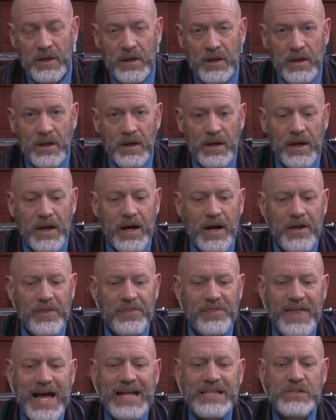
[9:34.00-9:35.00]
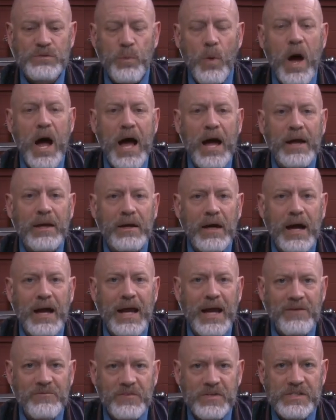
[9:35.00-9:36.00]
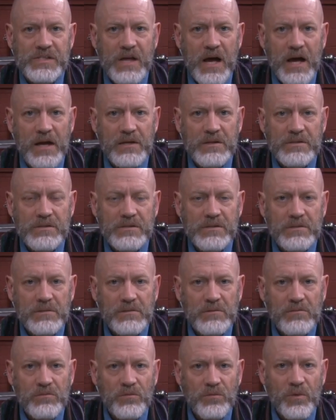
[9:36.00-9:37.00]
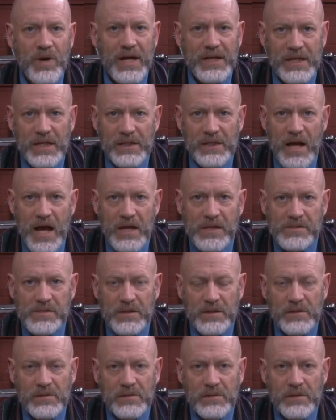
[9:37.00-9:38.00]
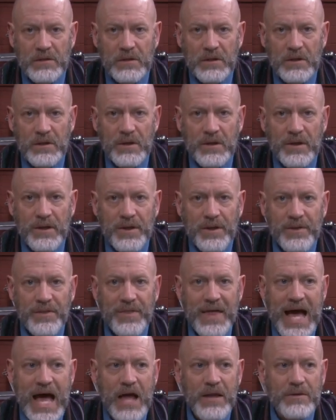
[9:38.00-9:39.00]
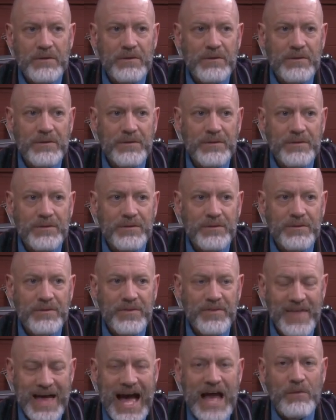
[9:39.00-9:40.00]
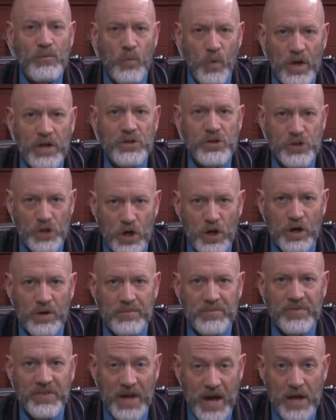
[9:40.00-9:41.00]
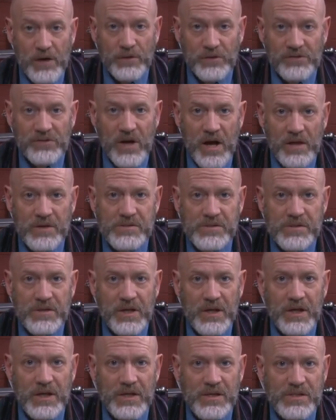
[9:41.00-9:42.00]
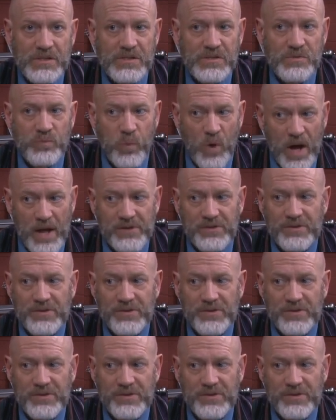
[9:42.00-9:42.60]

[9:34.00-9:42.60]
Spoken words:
That's why I emphasize recognizing that that one term, theanoustos, is what